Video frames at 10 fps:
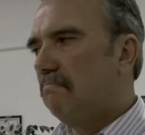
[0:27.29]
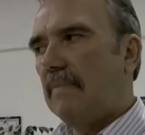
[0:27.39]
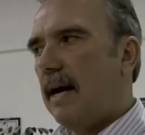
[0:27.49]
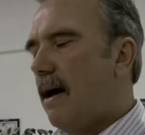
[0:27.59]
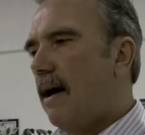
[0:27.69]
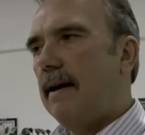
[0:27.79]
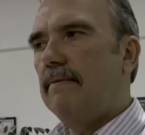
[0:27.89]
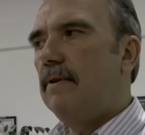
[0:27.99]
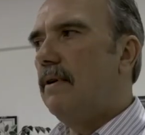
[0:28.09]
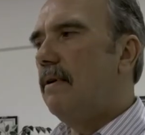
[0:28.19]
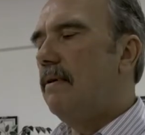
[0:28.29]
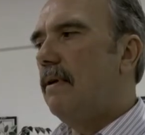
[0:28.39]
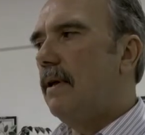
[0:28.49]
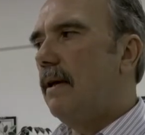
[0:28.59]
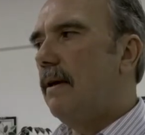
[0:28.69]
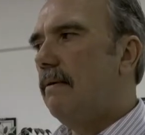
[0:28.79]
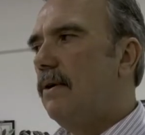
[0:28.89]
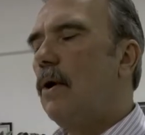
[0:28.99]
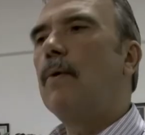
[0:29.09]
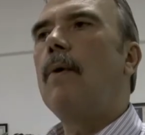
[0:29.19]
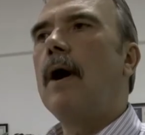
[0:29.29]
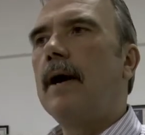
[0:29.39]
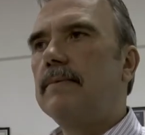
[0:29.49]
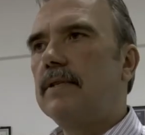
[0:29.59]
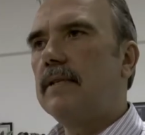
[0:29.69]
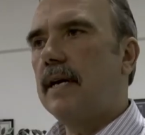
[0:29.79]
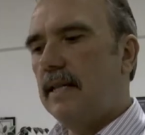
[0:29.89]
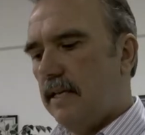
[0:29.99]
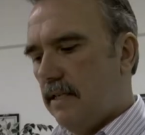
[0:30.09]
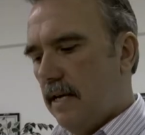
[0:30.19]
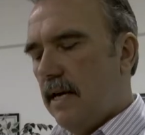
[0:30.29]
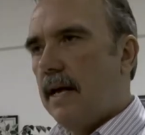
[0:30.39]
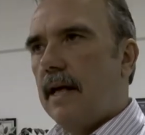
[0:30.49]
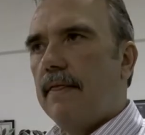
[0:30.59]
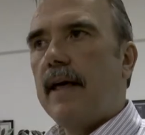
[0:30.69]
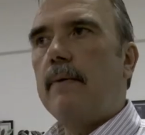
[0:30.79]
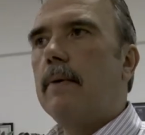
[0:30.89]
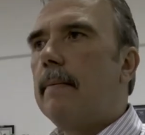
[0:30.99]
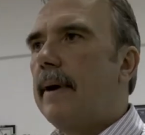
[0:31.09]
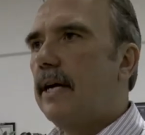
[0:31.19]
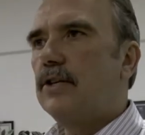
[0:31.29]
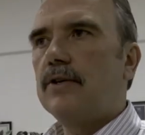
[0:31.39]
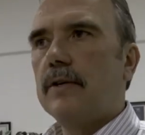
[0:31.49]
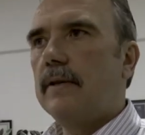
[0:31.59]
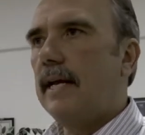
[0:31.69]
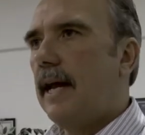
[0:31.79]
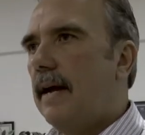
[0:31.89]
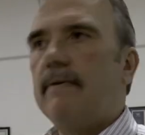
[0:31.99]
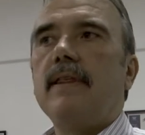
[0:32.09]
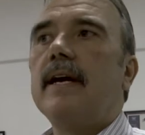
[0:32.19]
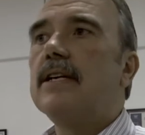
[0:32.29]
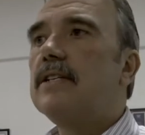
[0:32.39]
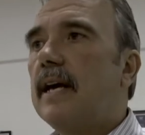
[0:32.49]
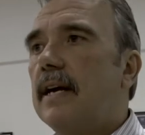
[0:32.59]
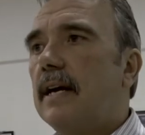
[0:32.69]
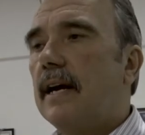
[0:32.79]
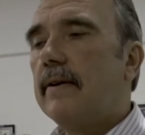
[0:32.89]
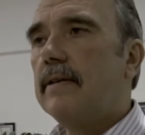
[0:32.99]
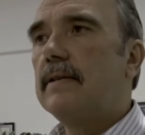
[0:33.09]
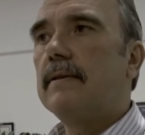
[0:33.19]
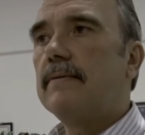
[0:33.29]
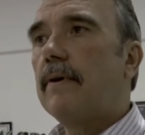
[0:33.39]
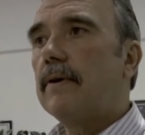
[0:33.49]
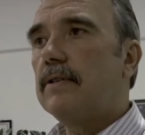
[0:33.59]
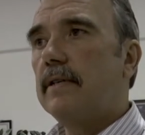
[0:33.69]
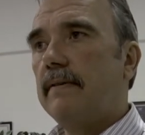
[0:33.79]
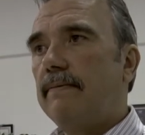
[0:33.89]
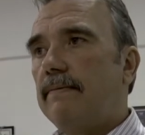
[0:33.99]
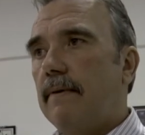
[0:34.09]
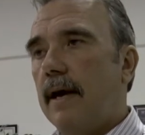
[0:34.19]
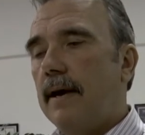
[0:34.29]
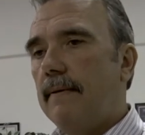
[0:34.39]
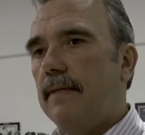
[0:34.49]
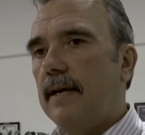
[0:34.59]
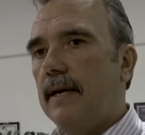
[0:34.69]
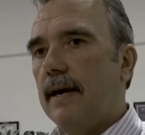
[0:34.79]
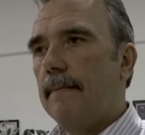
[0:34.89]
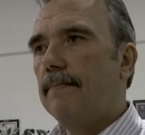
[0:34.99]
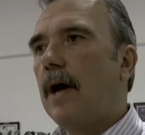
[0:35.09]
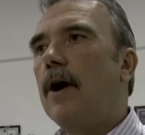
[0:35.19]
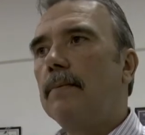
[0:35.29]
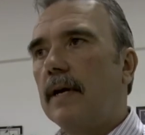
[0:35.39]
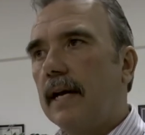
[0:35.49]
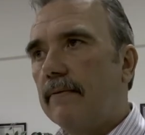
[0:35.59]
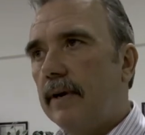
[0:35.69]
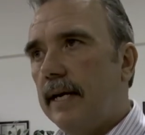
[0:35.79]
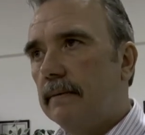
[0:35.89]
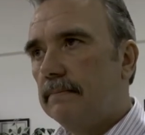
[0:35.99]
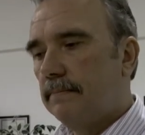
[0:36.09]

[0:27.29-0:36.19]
I have uh, no qualms to say this. They will make sure that everything is taken care of as far as the, uh, the um, home delivery.